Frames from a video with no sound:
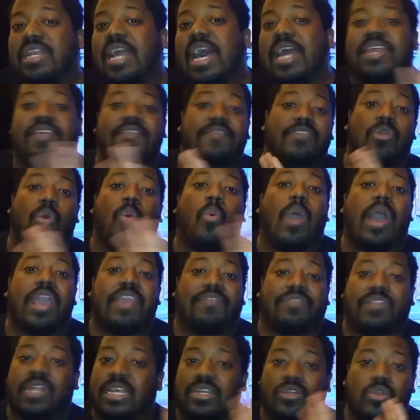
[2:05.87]
Not even a
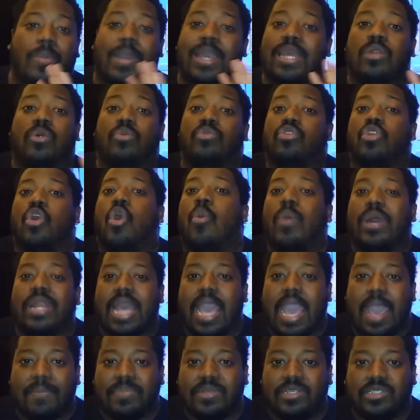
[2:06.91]
wife. Like nobody don't know what
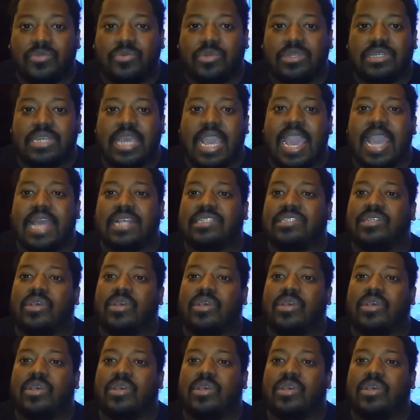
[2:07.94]
happened to the dad.